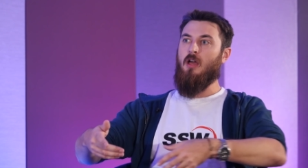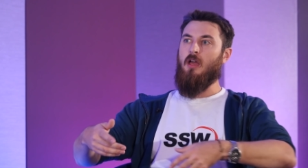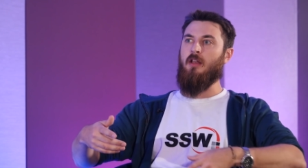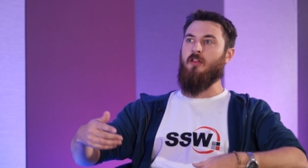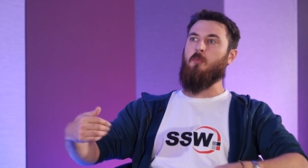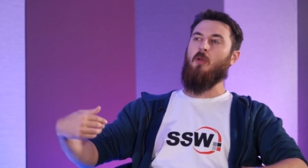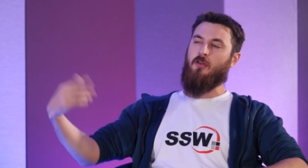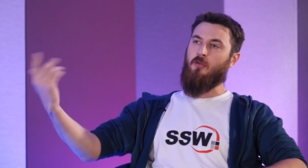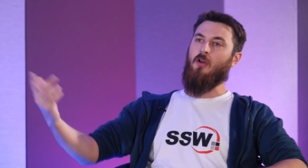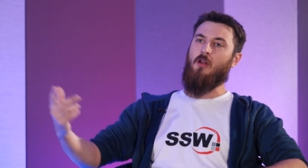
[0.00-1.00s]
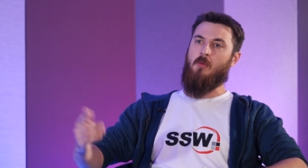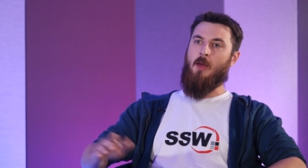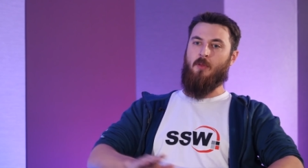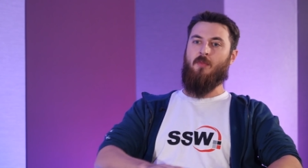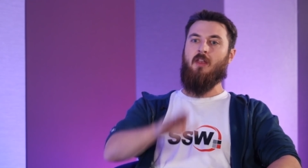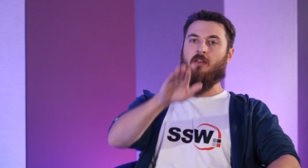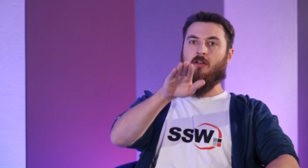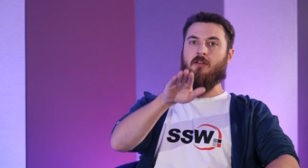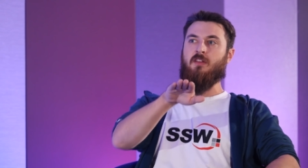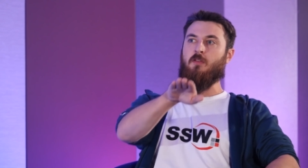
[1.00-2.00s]
and it's plugged to Google Map, and then
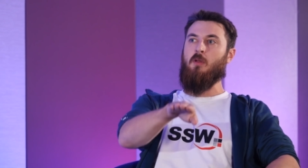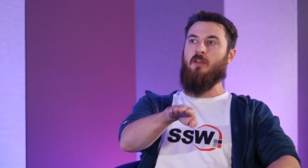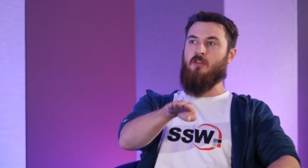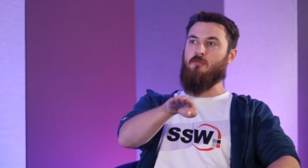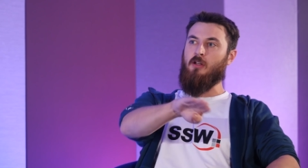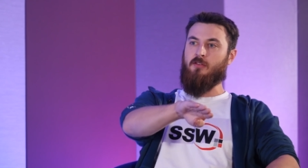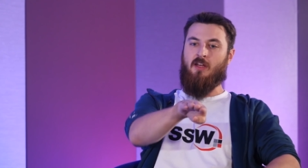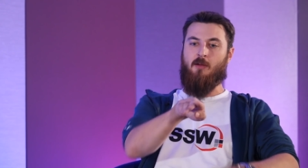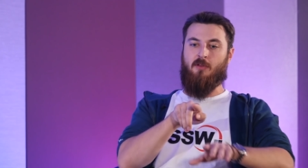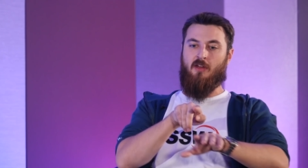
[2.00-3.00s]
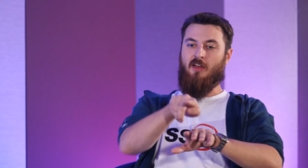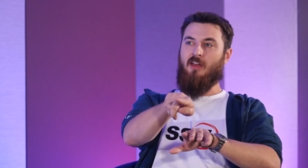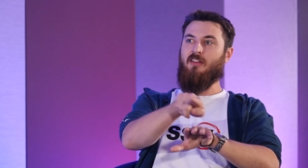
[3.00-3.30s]
it displays in real time the